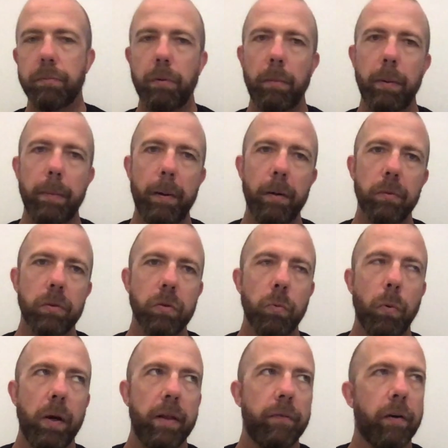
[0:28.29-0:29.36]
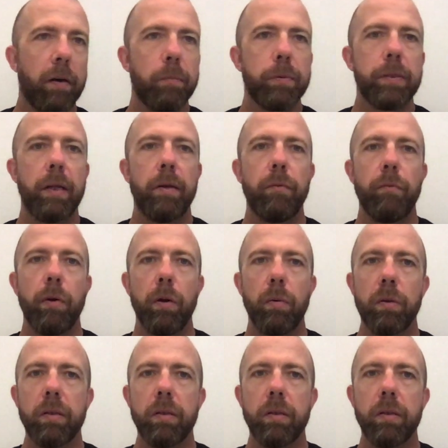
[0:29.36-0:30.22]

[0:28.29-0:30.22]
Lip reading: probably about 25% road